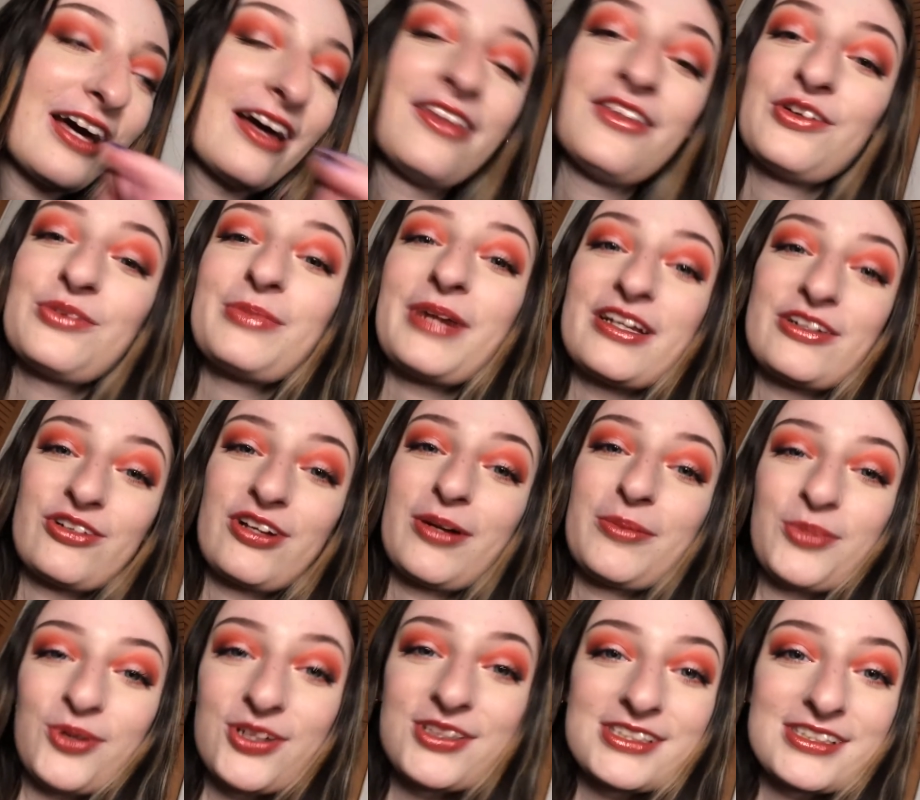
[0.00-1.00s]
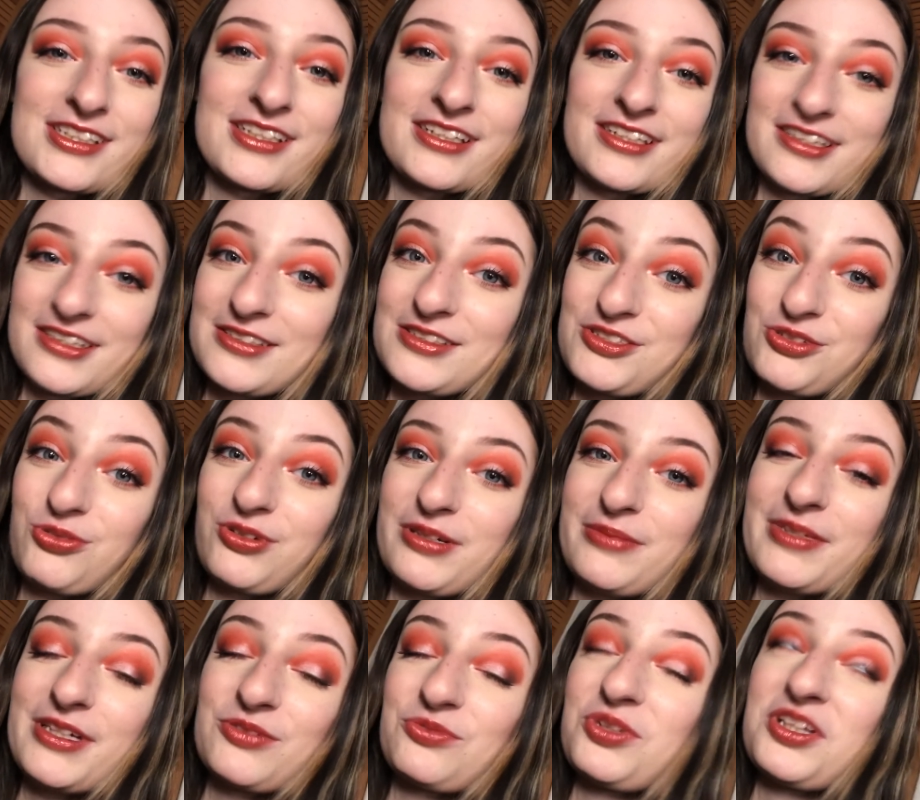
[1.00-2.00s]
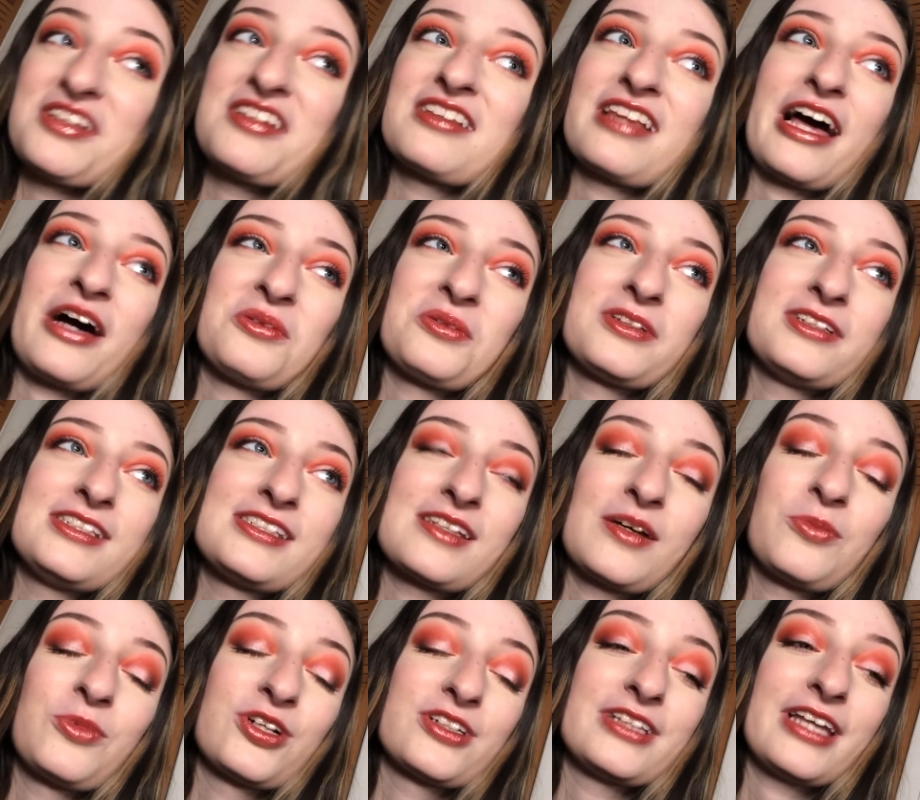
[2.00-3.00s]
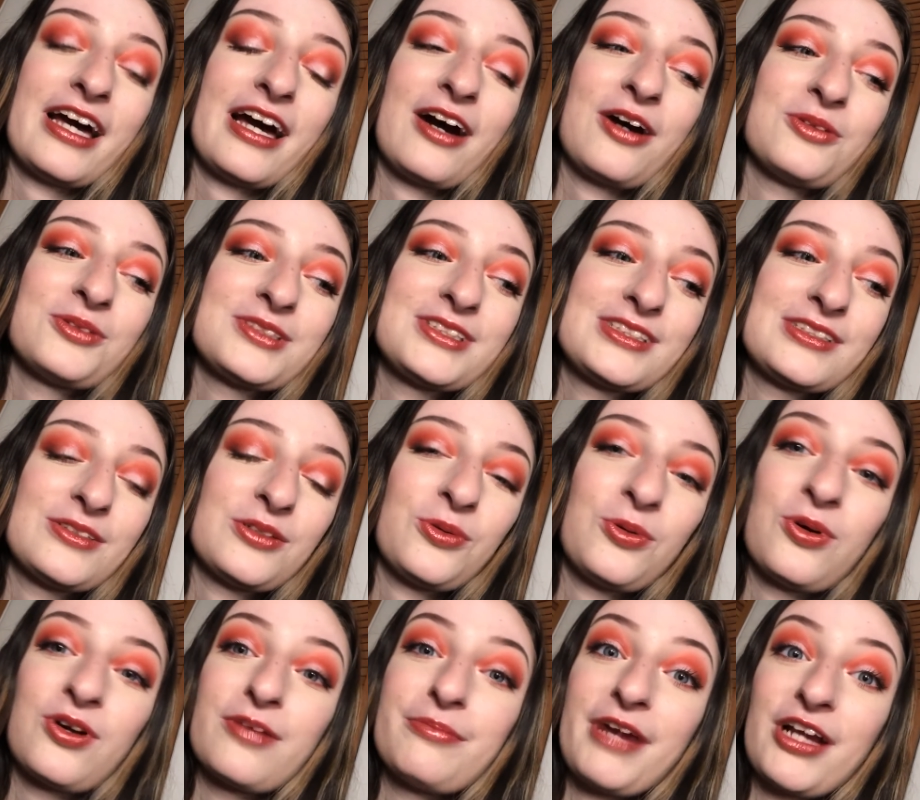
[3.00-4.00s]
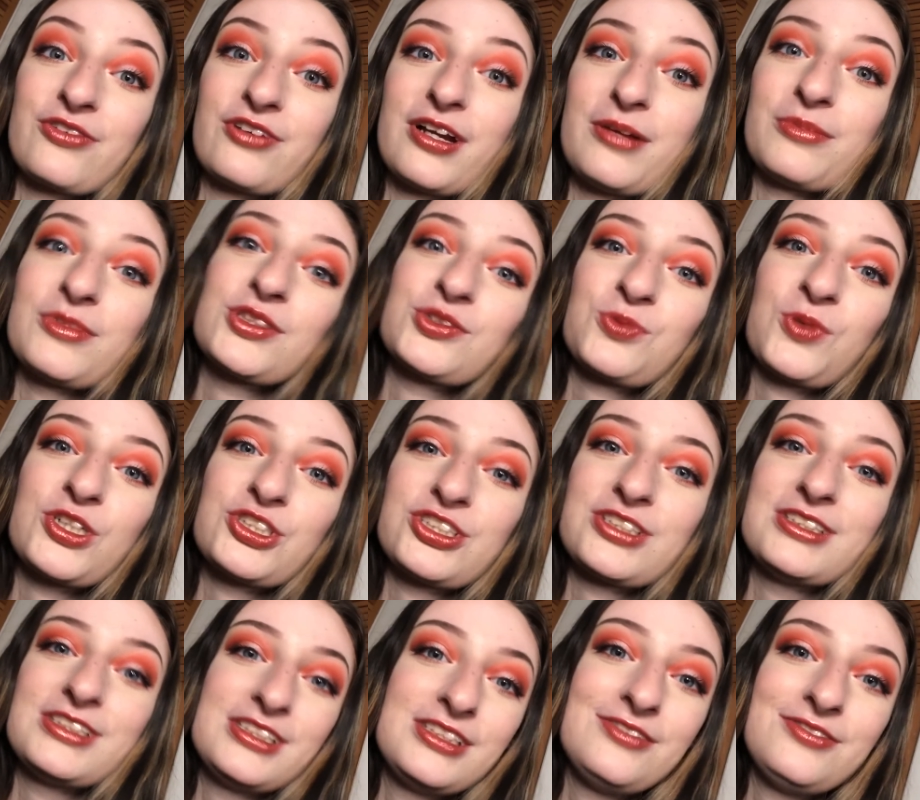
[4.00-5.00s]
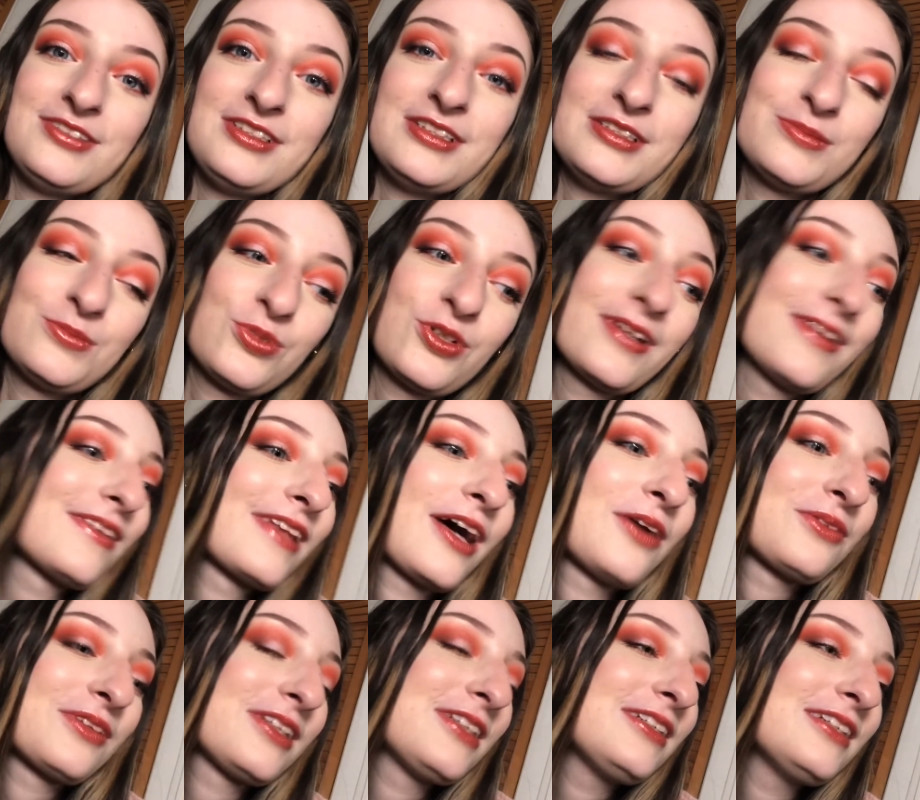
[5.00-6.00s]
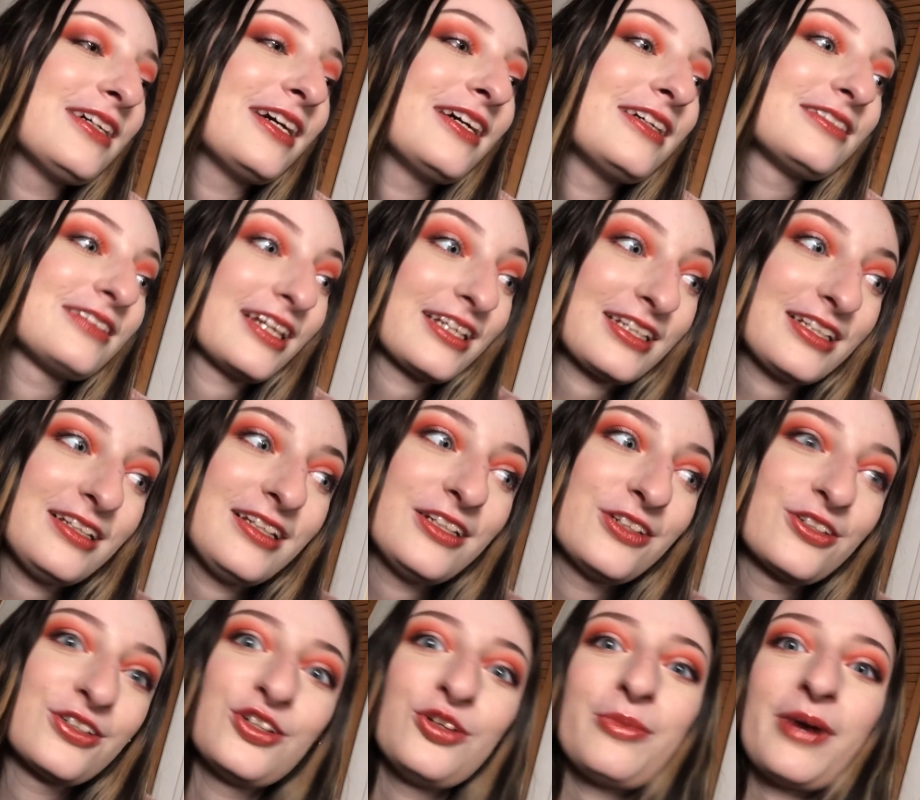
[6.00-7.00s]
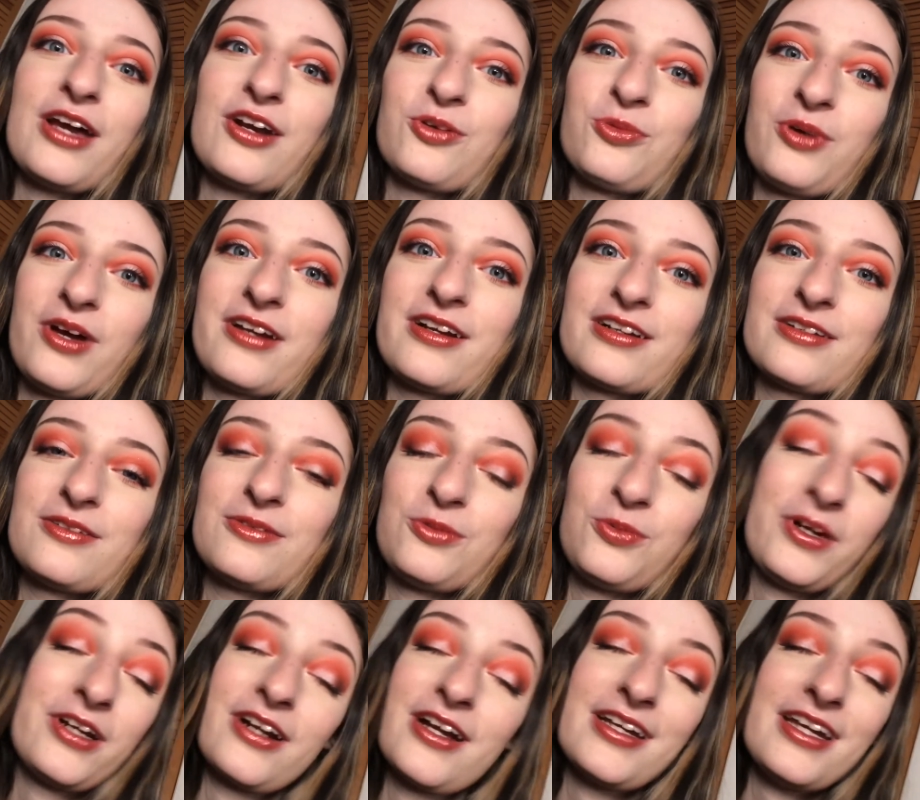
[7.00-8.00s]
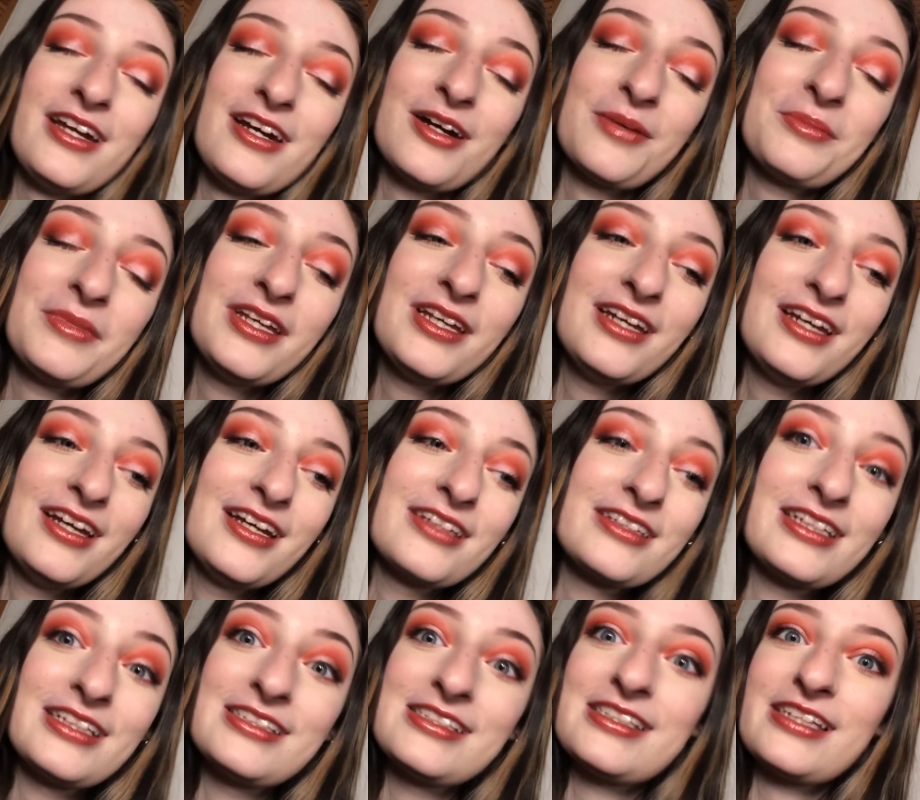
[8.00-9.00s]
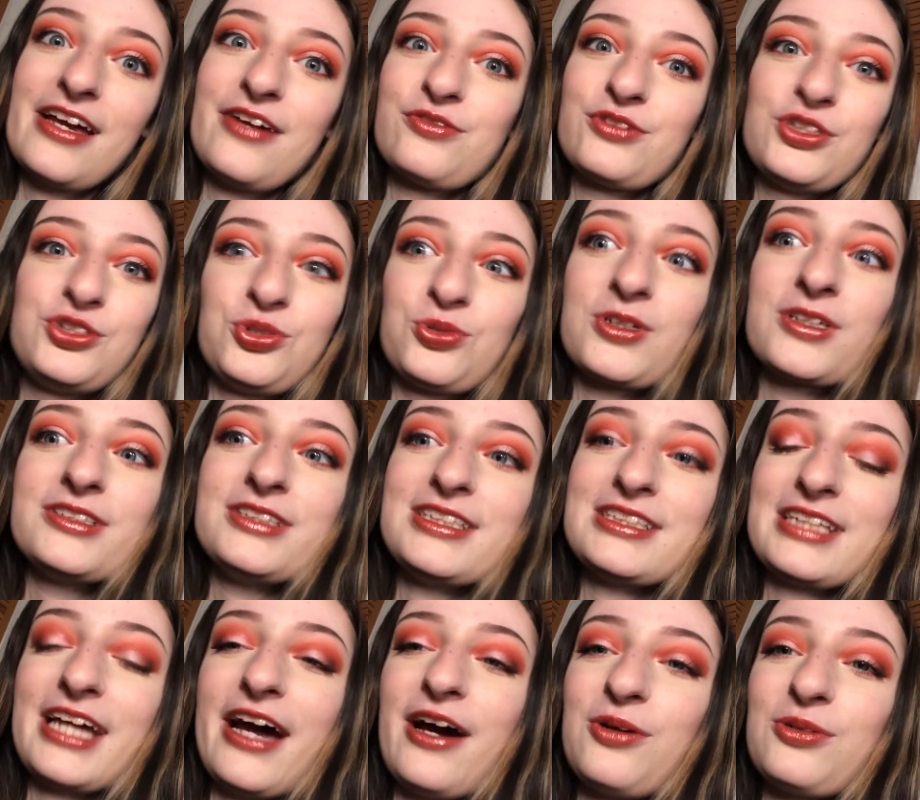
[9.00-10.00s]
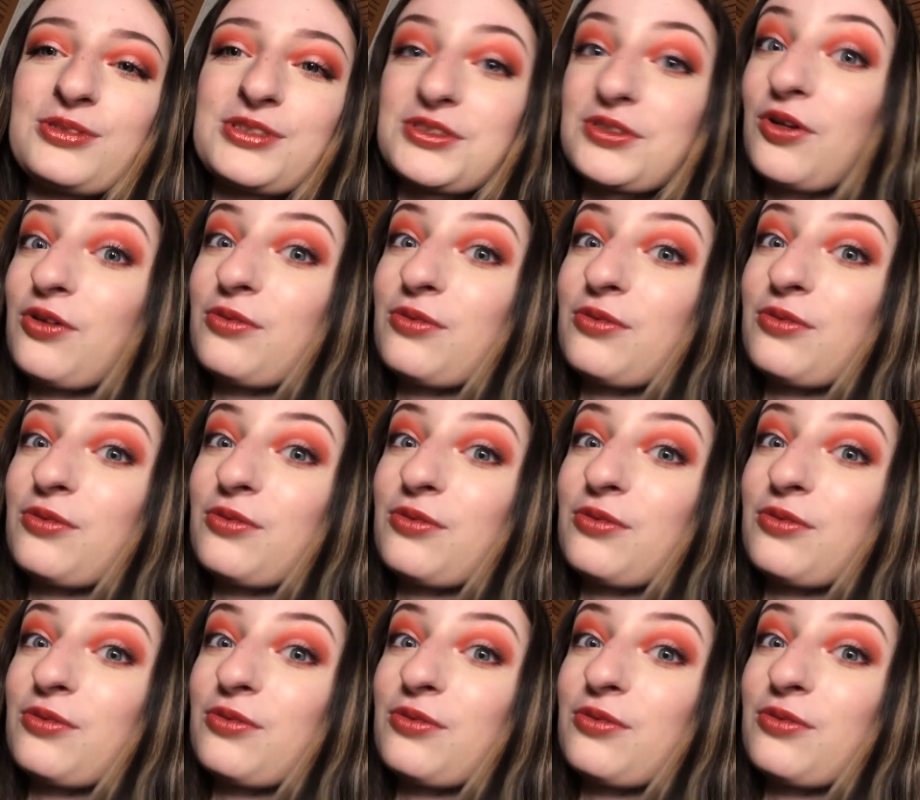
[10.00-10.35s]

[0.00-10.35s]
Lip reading: either my grandpa's, like, screaming really loudly somewhere in the house, or my grandma's watching TV pretty loudly, and I can hear it no matter where I am, because every door in this house